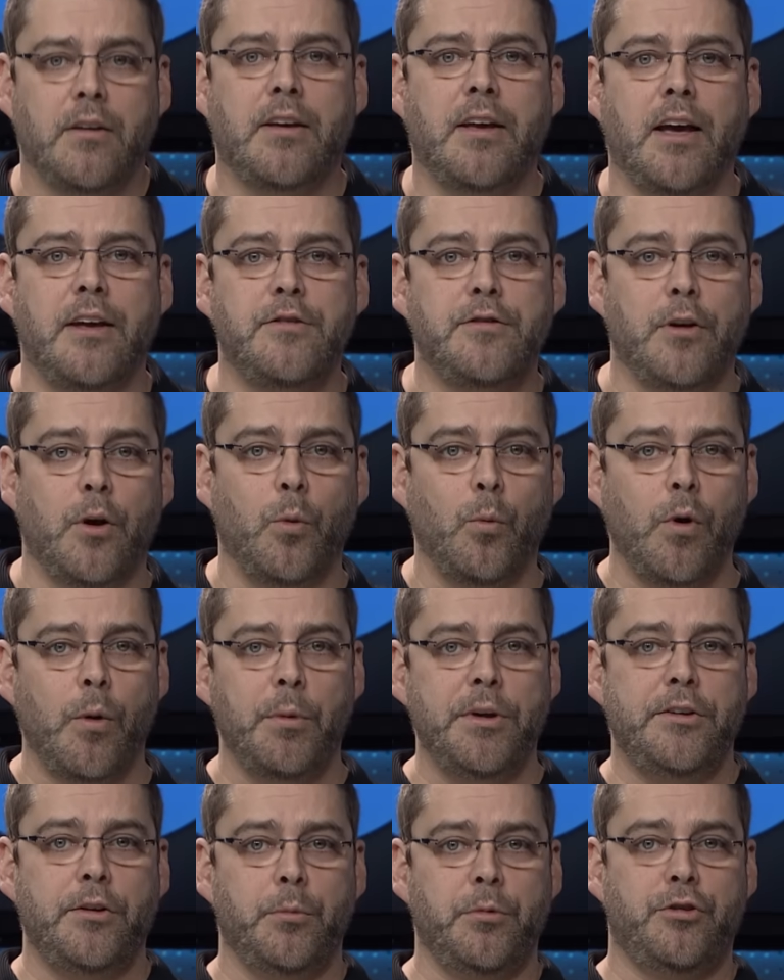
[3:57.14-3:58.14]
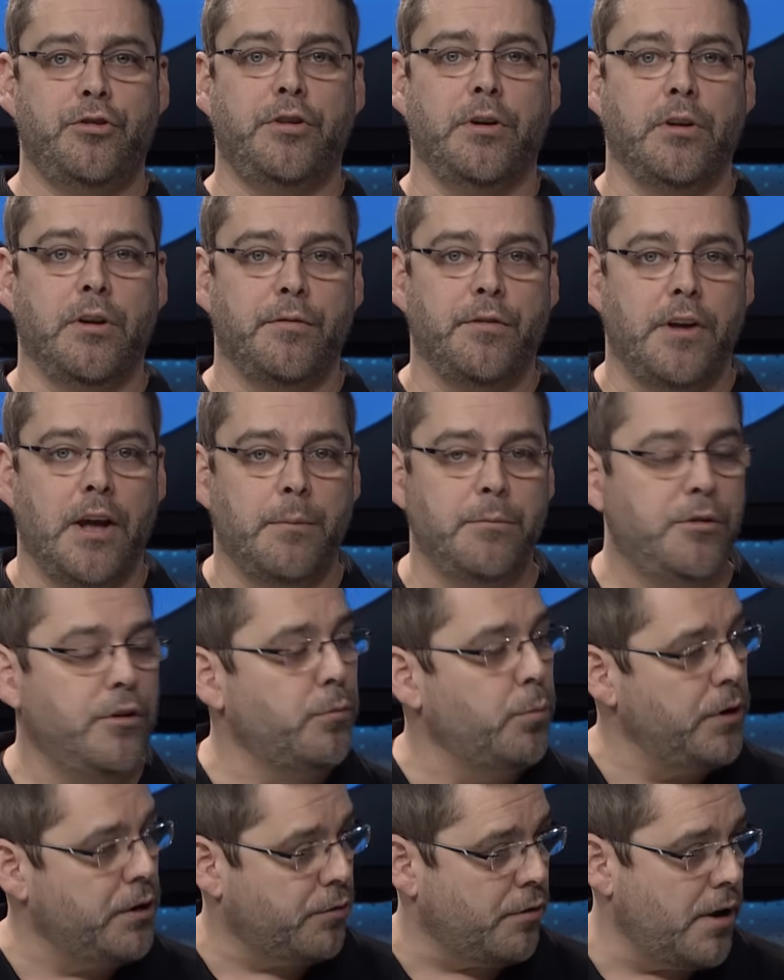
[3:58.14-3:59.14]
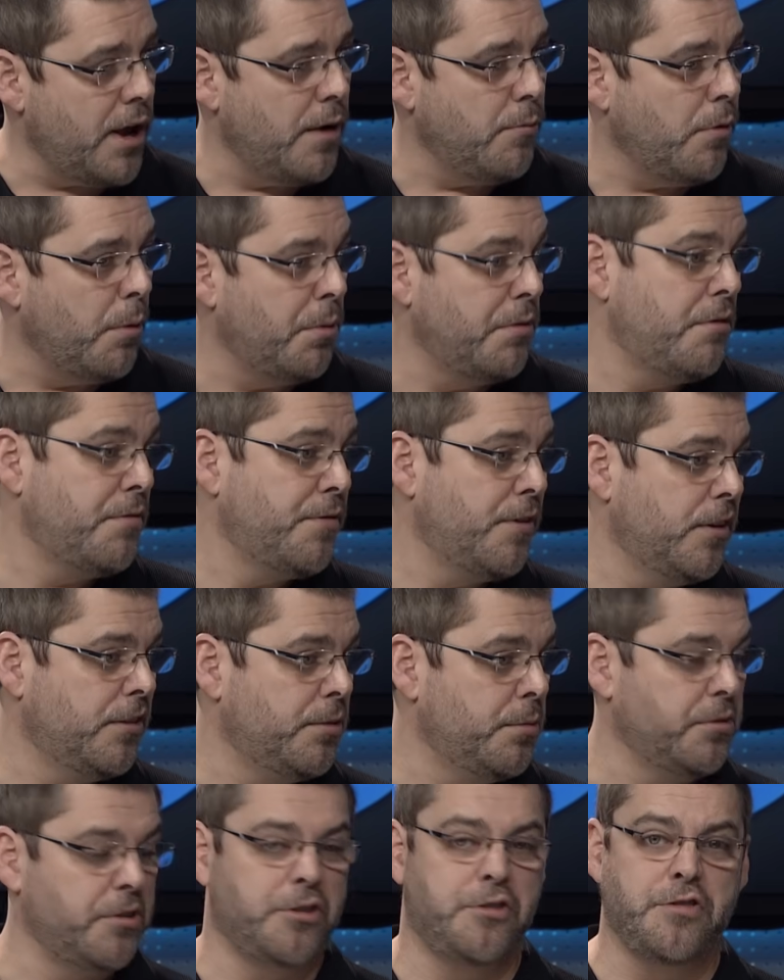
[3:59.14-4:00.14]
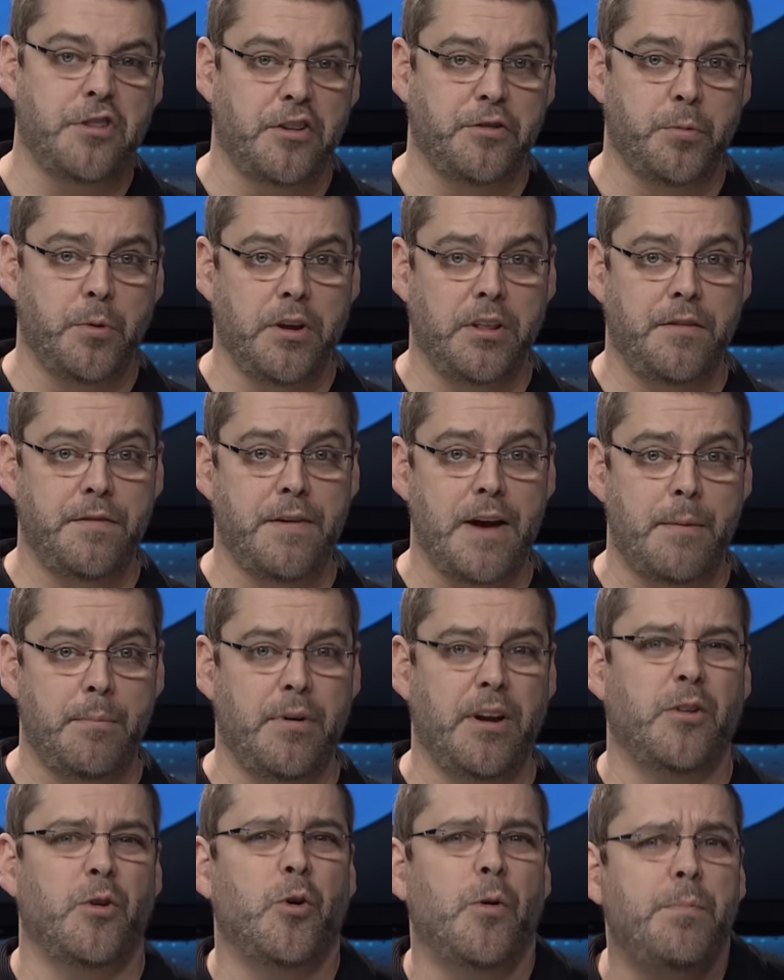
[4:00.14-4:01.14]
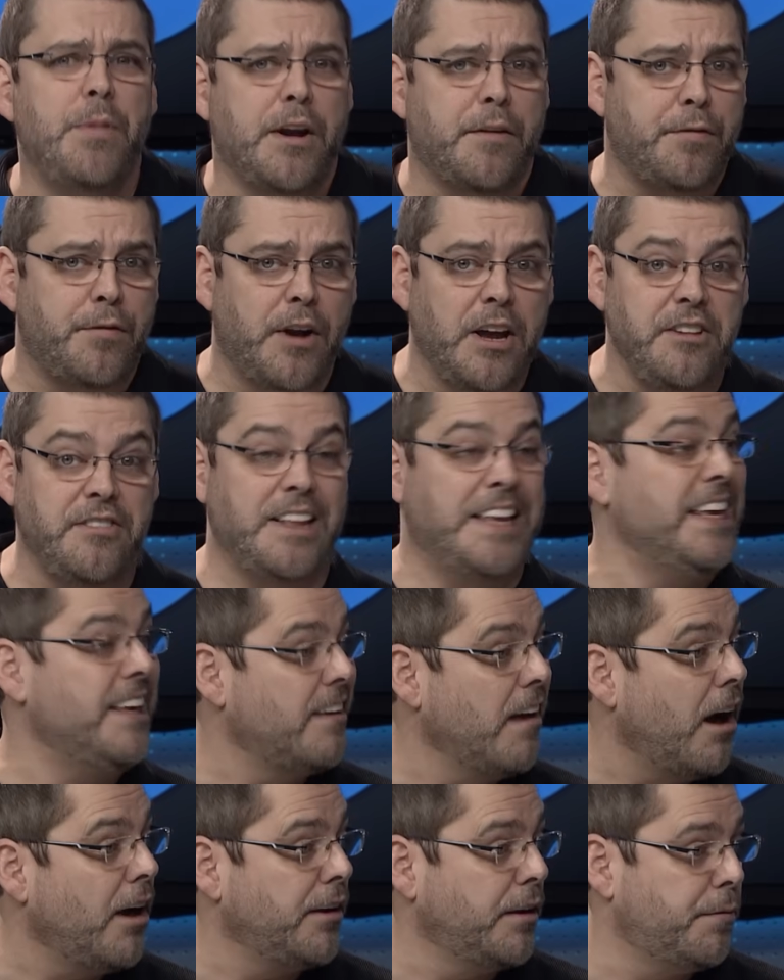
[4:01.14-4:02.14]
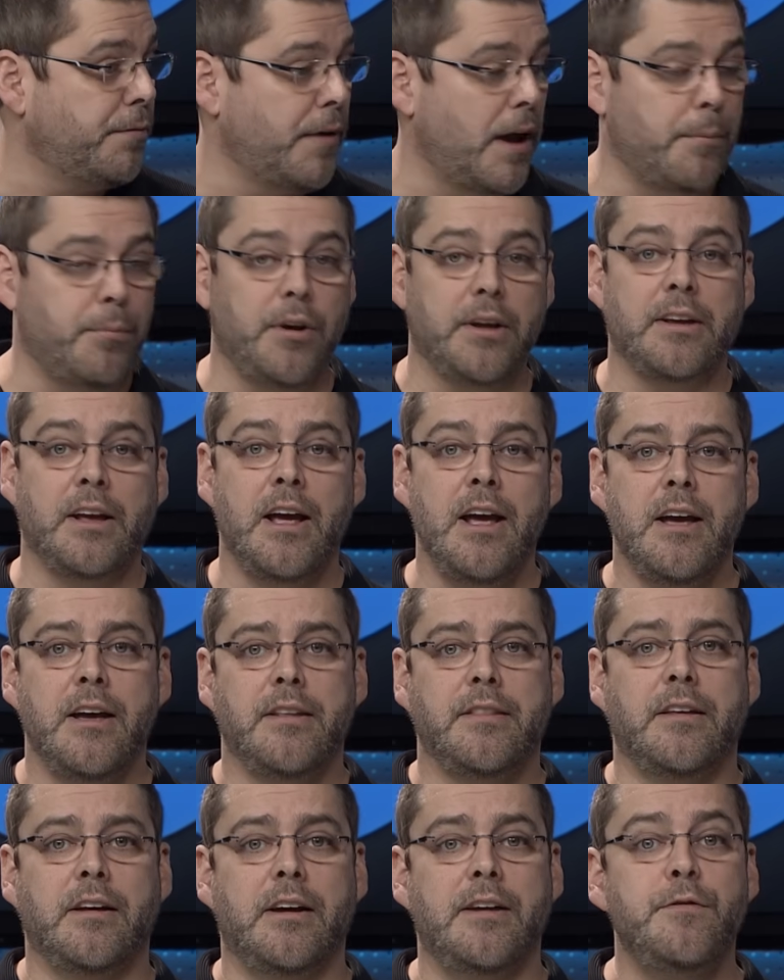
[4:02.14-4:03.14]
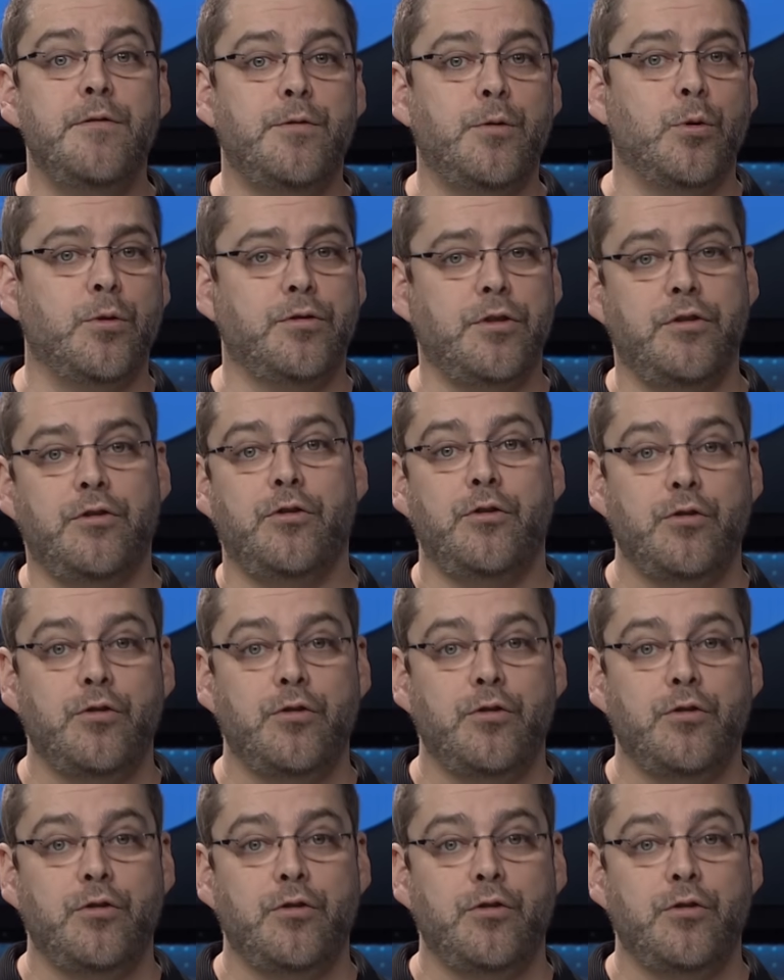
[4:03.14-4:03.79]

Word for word: Okay, so what we do with shielded VMs is we create what we refer to as a trustworthy fabric, or better phrased, a guarded fabric, that enforces